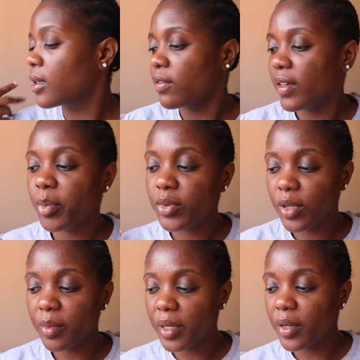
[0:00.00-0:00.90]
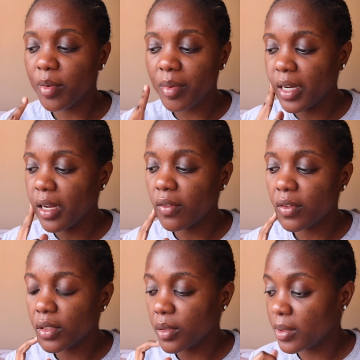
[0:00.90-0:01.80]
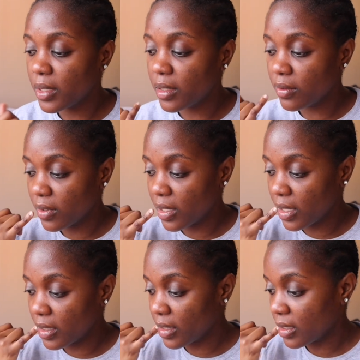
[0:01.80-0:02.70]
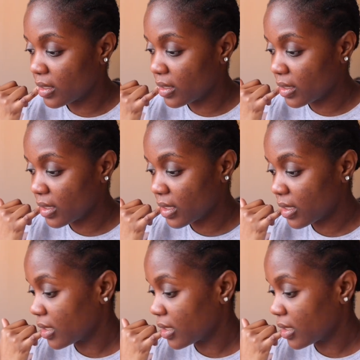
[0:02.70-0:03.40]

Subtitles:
If I put on makeup, I can't afford to be sniffing like this.